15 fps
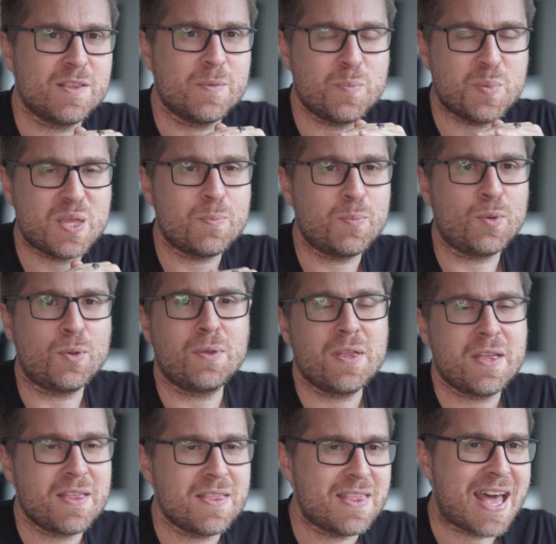The
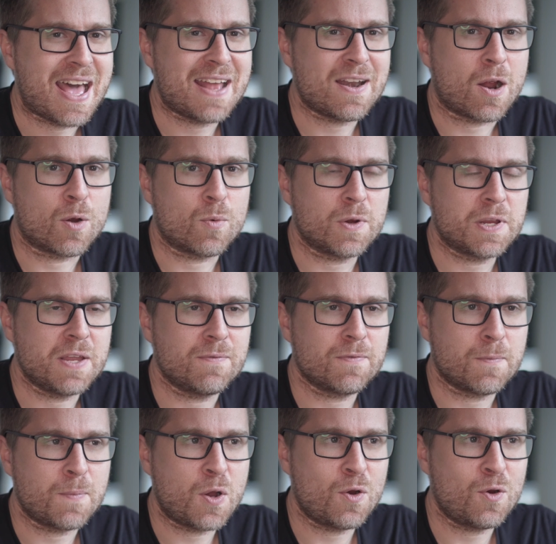people that are working
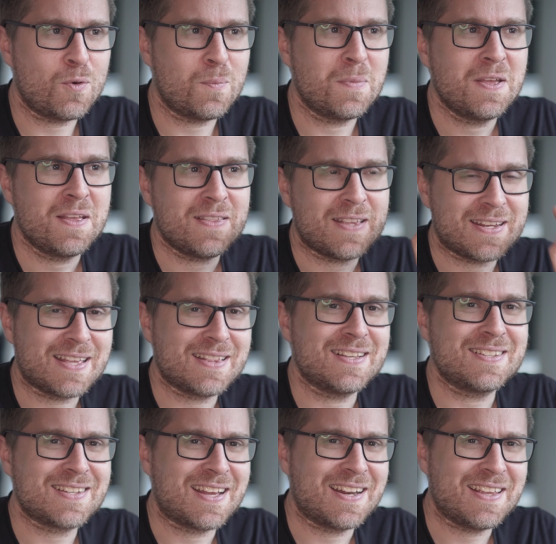from home that get
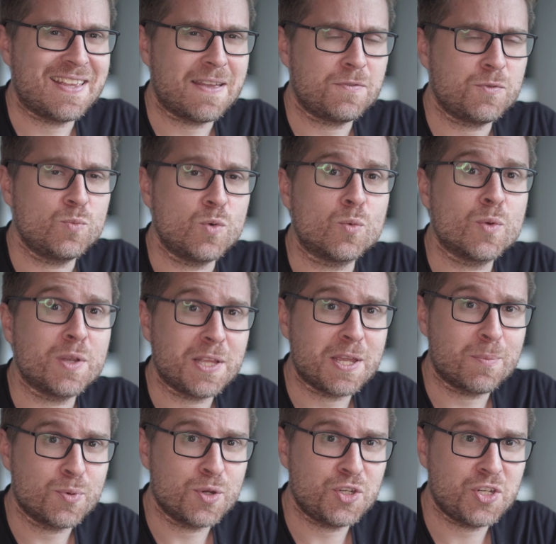this kind of gift will
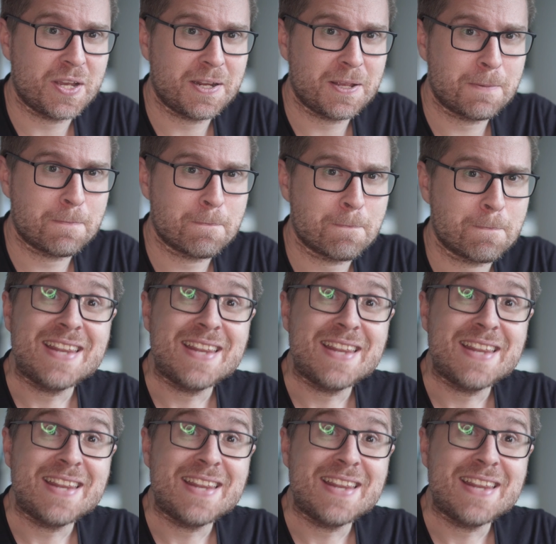really appreciate it.